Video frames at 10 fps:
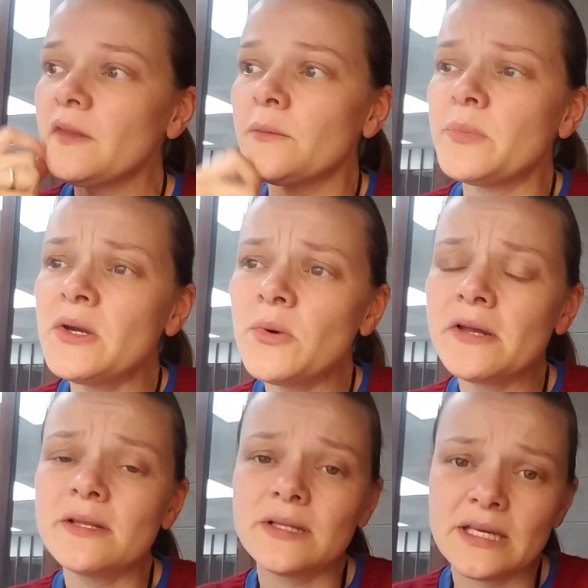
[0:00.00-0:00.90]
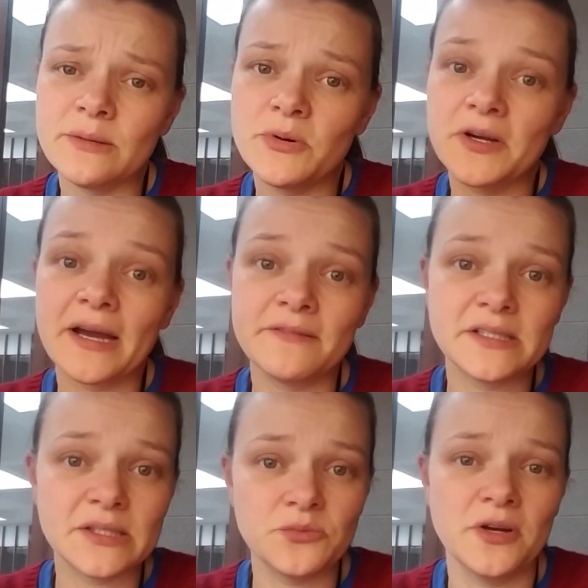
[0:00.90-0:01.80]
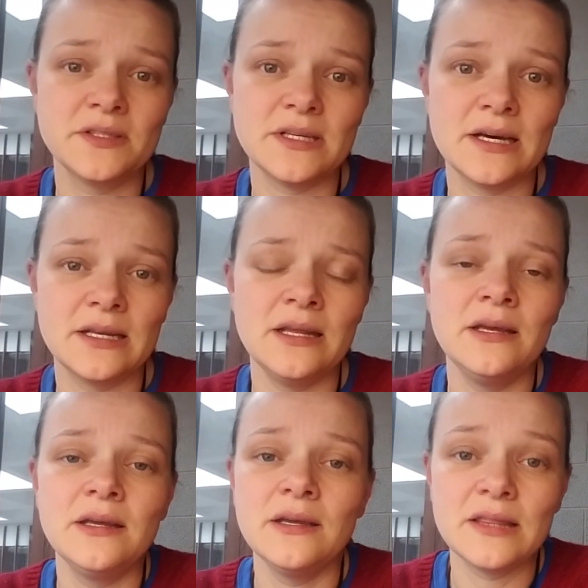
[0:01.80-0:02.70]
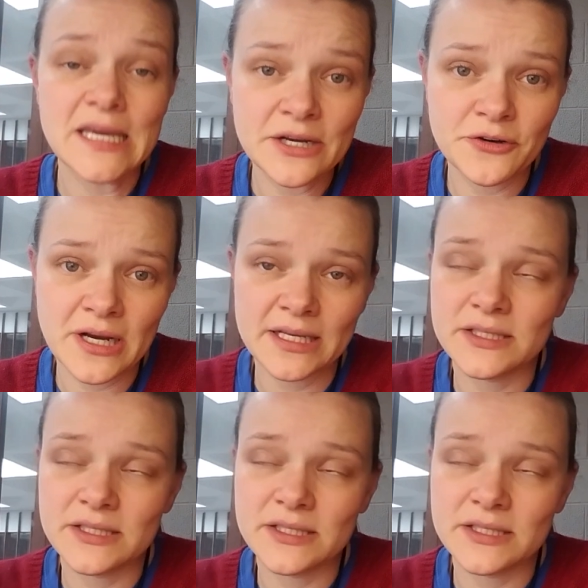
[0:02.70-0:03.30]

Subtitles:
Be aware that the ebook obviously runs on the internet.